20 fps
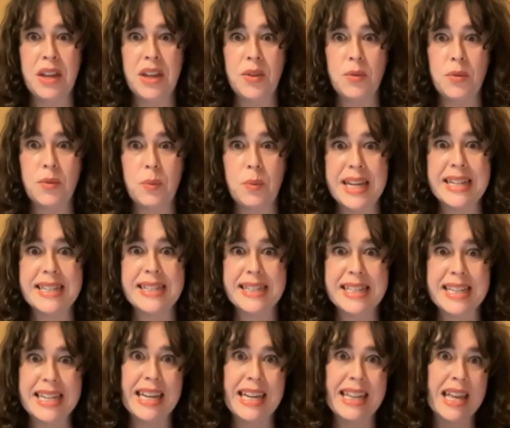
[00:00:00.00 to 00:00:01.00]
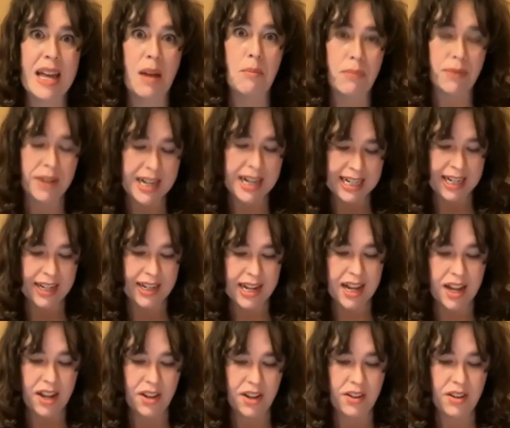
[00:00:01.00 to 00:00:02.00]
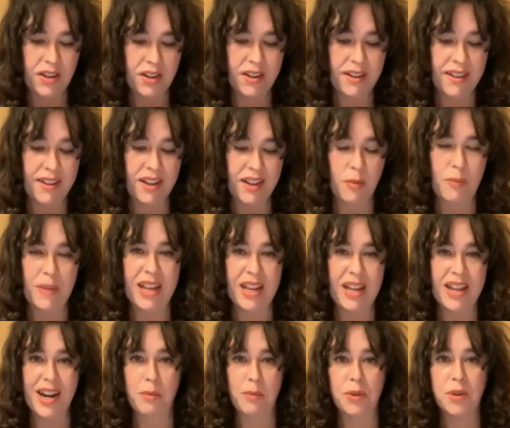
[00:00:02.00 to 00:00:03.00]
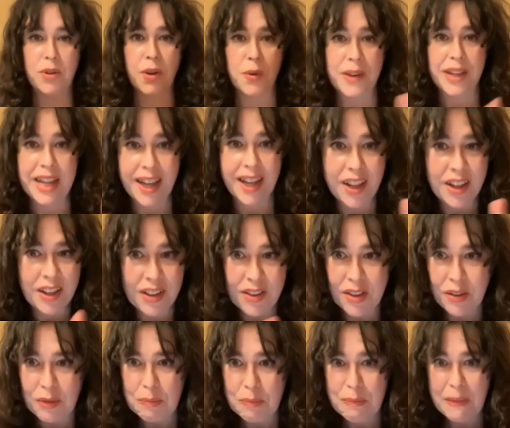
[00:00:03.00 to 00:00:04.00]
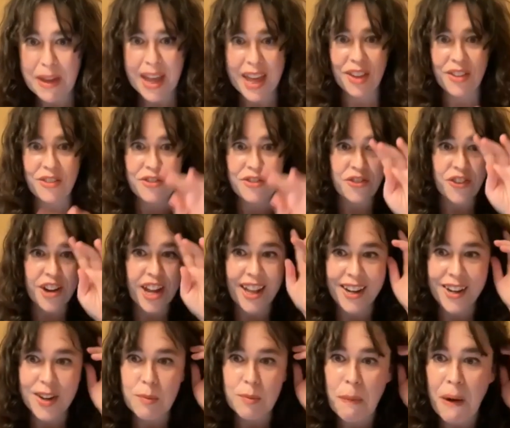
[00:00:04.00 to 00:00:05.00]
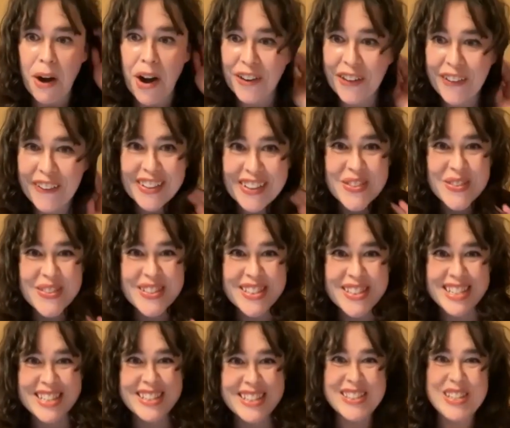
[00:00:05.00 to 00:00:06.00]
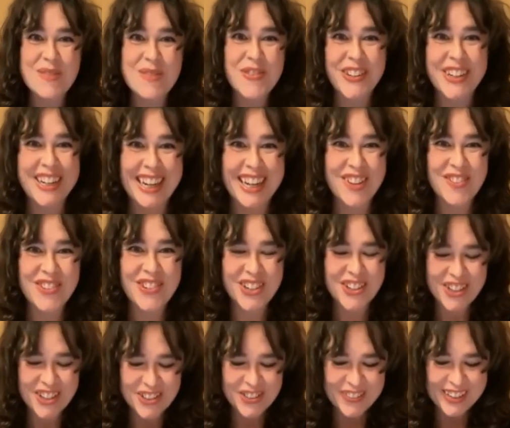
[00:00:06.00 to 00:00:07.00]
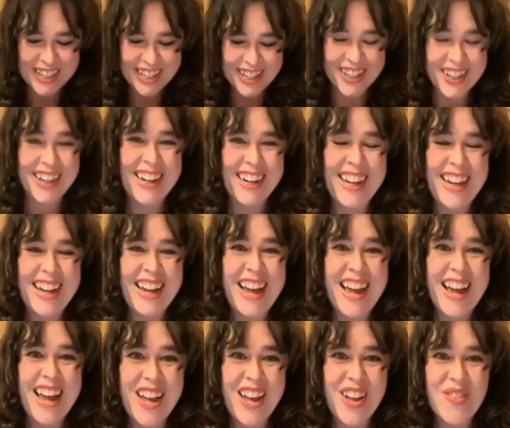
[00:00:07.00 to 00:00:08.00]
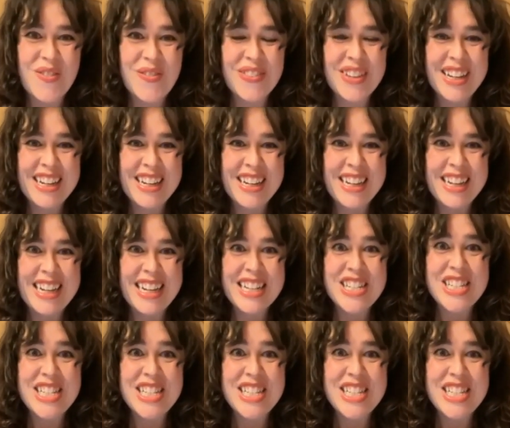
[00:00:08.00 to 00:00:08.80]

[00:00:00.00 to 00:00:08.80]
We see that Pradera, and I'm quoting my friend Martin, this was his summary of her career, she